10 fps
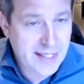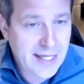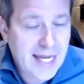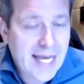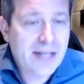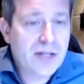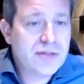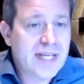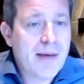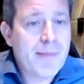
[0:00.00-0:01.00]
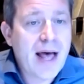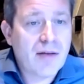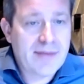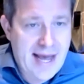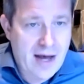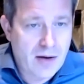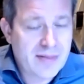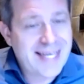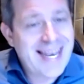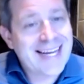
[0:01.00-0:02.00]
and use ML now
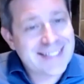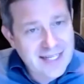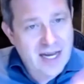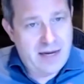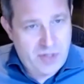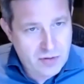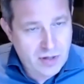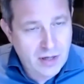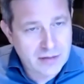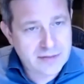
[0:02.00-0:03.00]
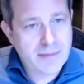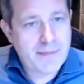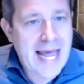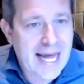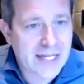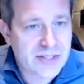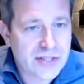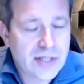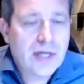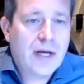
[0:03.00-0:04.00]
the next time you call to match
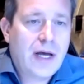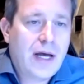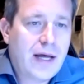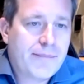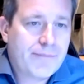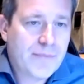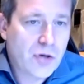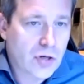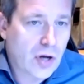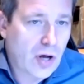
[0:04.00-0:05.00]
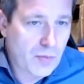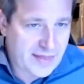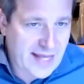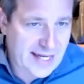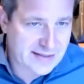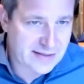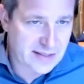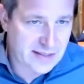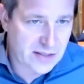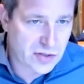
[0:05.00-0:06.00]
uh, your call with that
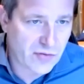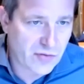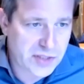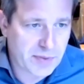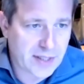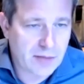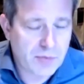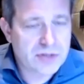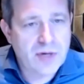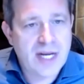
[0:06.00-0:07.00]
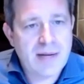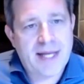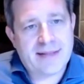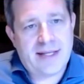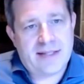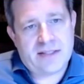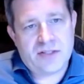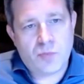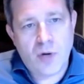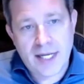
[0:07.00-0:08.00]
existing digital voice print. And what's great about this is
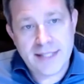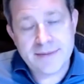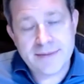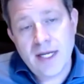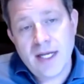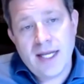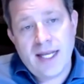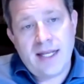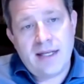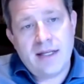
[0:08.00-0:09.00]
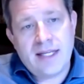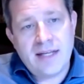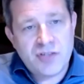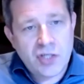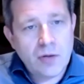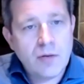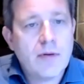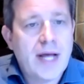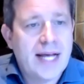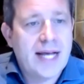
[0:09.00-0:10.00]
one, it gives you
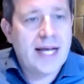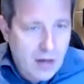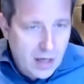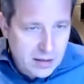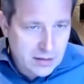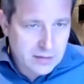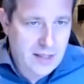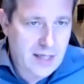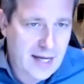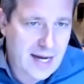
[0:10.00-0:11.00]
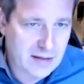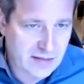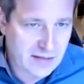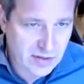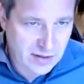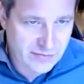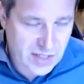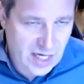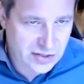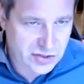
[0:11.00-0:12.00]
as a caller a higher level of
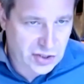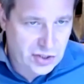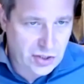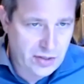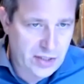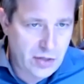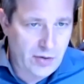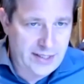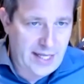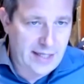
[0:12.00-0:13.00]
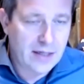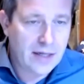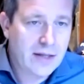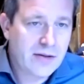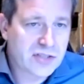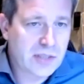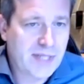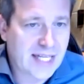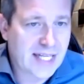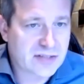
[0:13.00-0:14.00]
kind of security, knowing that there's going to
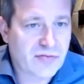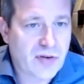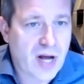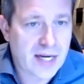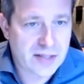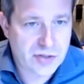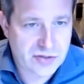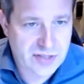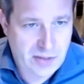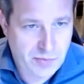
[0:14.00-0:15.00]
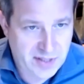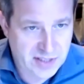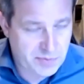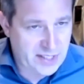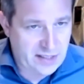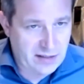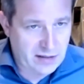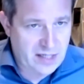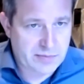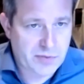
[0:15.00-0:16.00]
be less fraud associated with this particular
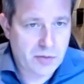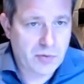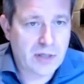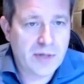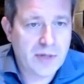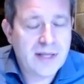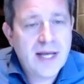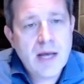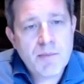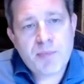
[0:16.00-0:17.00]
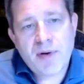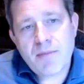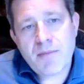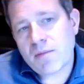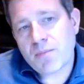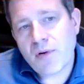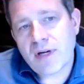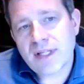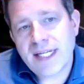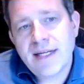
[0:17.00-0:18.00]
customer you're working with. But probably more
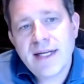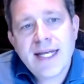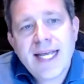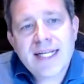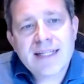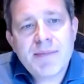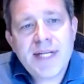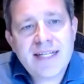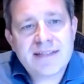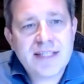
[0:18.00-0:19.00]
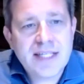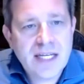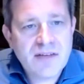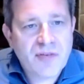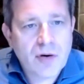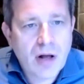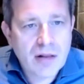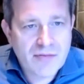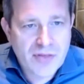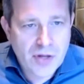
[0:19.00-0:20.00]
importantly, it eliminates the need for
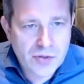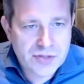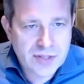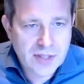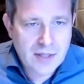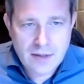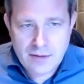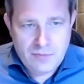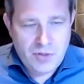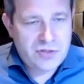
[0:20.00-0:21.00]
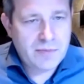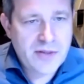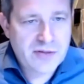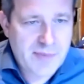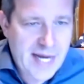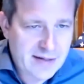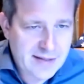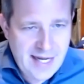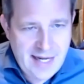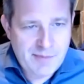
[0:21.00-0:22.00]
all of those what's your mother's maiden
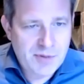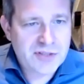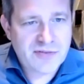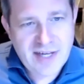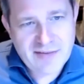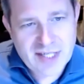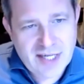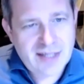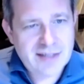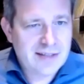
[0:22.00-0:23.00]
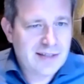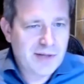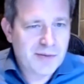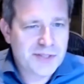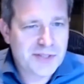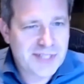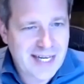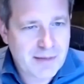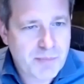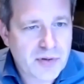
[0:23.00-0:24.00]
name, what's your favorite color, what was your date
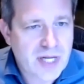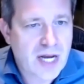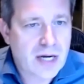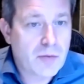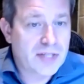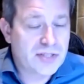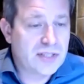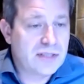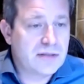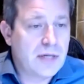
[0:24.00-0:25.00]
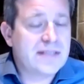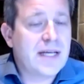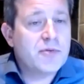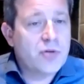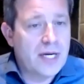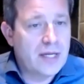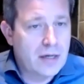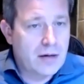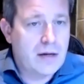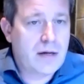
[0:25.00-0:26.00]
of birth kind of questions as I'm trying to,
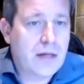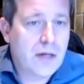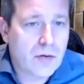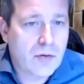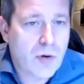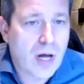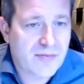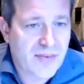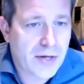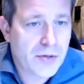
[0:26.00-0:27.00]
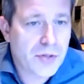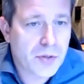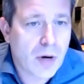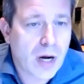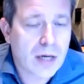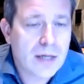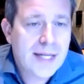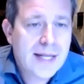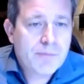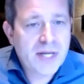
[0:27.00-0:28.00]
you know, qualify who you are.
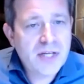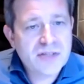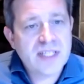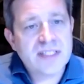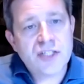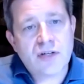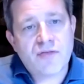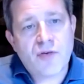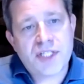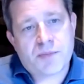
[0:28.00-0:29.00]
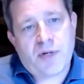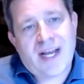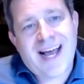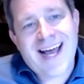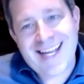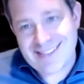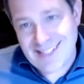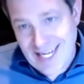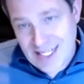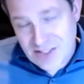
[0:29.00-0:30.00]
By using the digital voice print, I as an
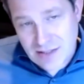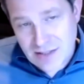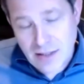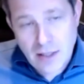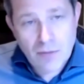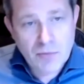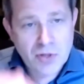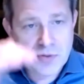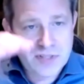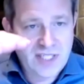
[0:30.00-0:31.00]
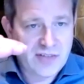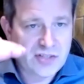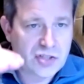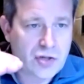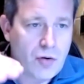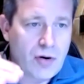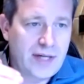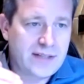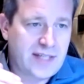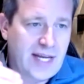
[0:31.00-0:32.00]
agent would receive a score
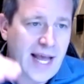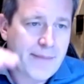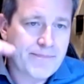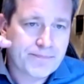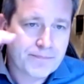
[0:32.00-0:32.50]
and say, yep,